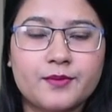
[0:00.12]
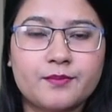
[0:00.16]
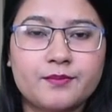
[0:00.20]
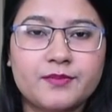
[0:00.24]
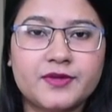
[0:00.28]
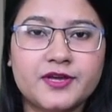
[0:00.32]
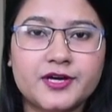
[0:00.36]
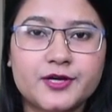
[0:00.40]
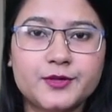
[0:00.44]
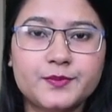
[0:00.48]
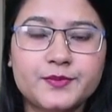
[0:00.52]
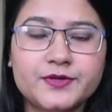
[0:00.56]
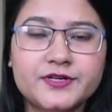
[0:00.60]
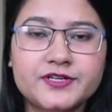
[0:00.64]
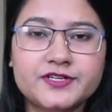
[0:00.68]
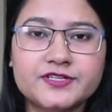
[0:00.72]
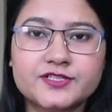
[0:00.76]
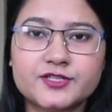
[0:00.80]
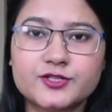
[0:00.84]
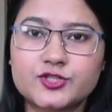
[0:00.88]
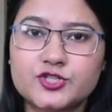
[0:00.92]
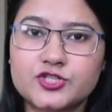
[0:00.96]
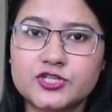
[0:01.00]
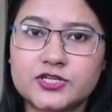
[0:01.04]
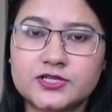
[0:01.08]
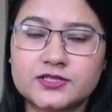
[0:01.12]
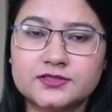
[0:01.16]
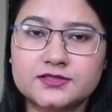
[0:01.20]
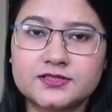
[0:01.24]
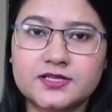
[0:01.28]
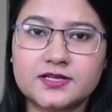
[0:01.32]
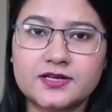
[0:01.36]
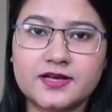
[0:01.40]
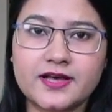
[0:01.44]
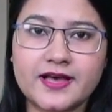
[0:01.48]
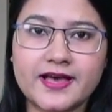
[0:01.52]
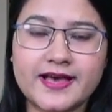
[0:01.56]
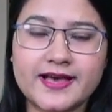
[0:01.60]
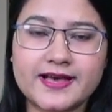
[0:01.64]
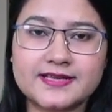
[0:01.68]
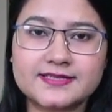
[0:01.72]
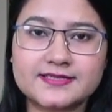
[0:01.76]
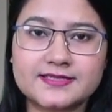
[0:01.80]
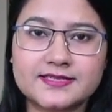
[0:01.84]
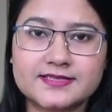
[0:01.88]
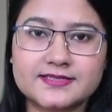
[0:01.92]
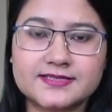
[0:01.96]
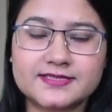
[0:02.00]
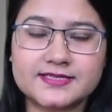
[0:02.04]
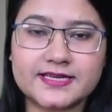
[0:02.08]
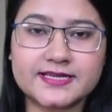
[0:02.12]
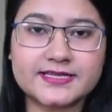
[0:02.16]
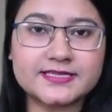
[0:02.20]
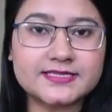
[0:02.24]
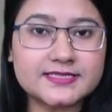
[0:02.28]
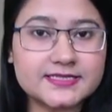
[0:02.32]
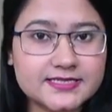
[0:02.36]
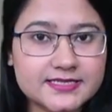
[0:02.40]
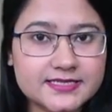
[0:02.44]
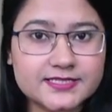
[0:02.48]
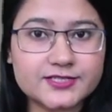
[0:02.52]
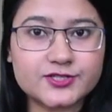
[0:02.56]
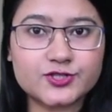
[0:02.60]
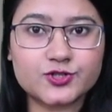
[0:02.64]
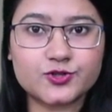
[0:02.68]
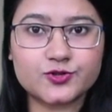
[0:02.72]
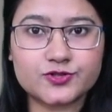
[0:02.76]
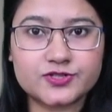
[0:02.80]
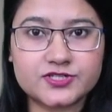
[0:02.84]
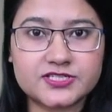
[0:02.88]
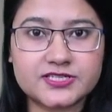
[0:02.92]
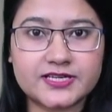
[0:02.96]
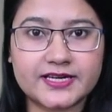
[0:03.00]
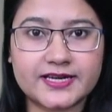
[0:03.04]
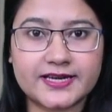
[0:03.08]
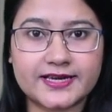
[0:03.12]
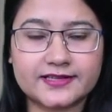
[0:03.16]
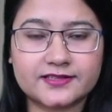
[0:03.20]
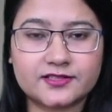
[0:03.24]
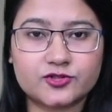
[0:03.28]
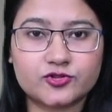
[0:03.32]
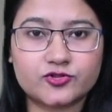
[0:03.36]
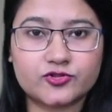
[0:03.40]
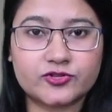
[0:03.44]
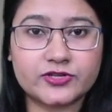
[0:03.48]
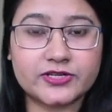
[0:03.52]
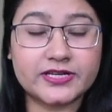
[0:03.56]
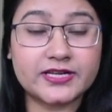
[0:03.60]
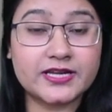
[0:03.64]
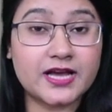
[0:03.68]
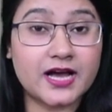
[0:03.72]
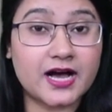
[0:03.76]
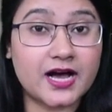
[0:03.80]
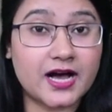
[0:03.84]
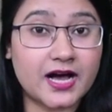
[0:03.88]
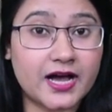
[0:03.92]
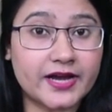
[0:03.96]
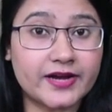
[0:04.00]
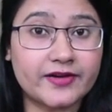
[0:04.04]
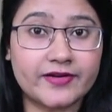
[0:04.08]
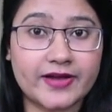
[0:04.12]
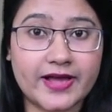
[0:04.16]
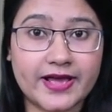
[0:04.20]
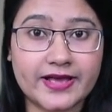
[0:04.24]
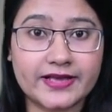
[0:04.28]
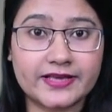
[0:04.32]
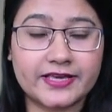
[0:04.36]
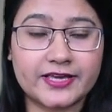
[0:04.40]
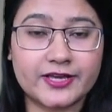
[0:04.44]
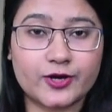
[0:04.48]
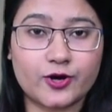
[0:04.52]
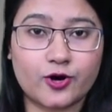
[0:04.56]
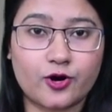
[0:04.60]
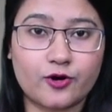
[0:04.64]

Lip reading: Myanmar's junta has sentenced to death three high-ranking